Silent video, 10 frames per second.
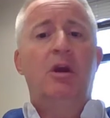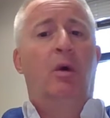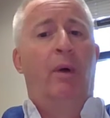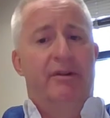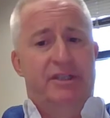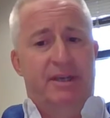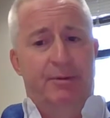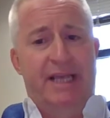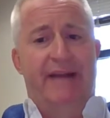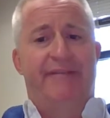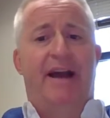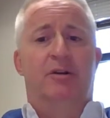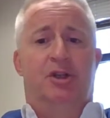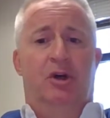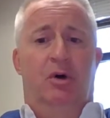whether someone's head of
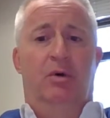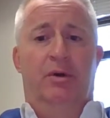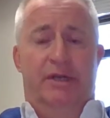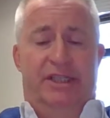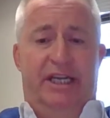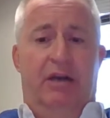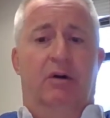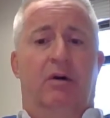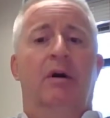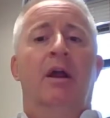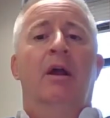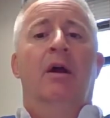household or single,